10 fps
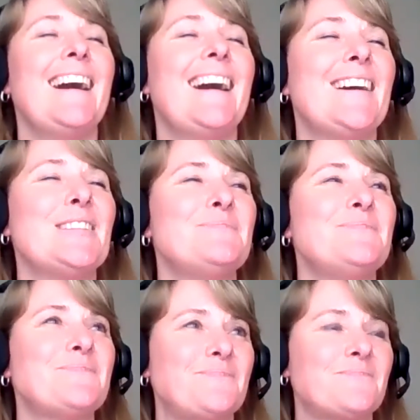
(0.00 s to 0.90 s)

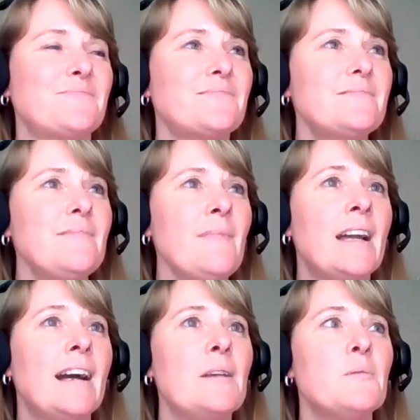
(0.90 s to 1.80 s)
Um,
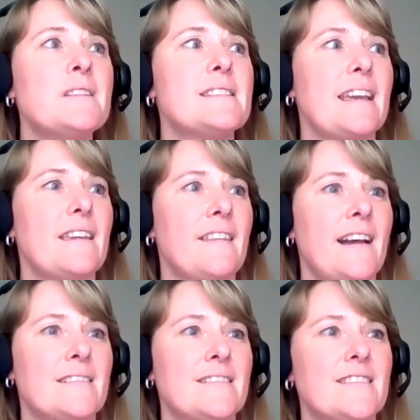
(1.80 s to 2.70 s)
I would say
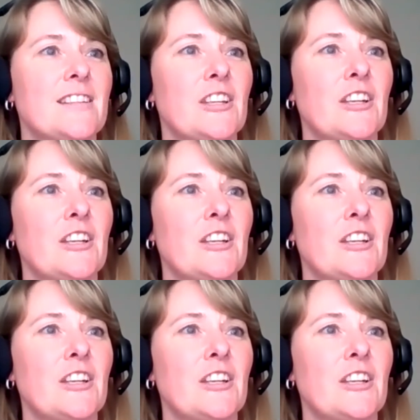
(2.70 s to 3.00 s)
that